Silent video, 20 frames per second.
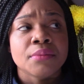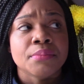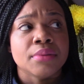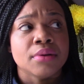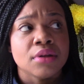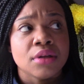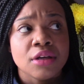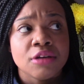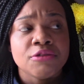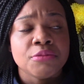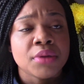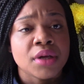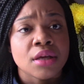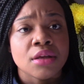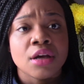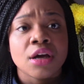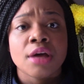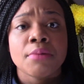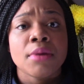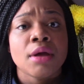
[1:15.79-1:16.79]
Believe me,
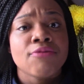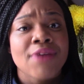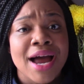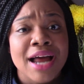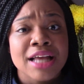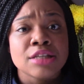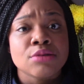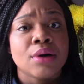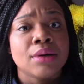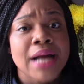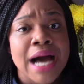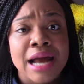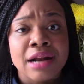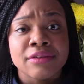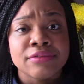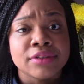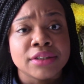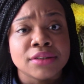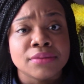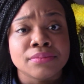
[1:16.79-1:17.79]
you're going to be invited to a lot
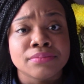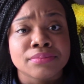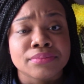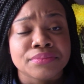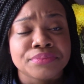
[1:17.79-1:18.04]
of them.